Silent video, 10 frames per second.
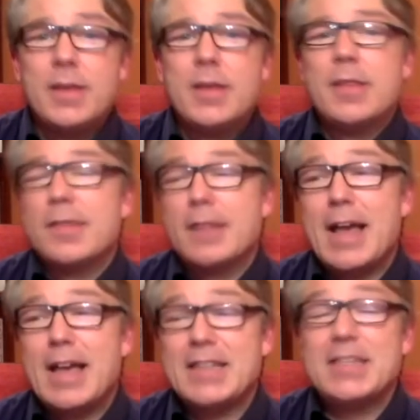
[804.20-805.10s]
The
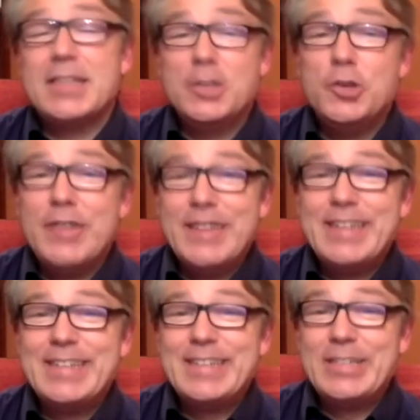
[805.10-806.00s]
last thing you need
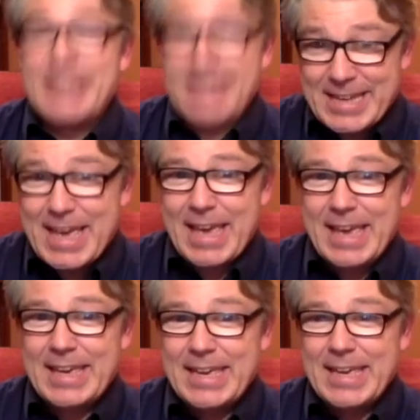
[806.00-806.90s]

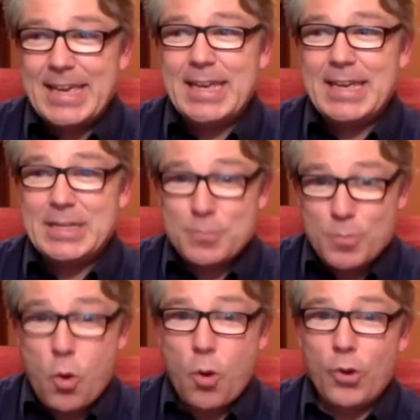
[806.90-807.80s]
today is
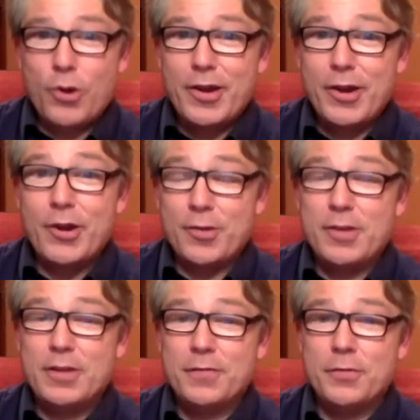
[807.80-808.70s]
more
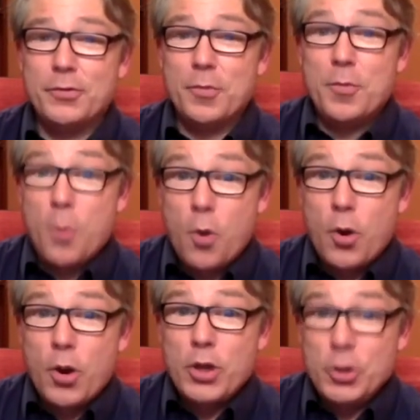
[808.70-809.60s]
earthly food,
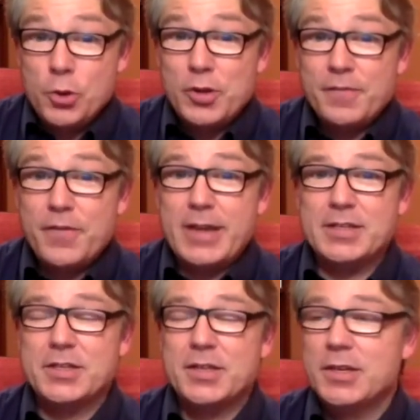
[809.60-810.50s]
more good advice.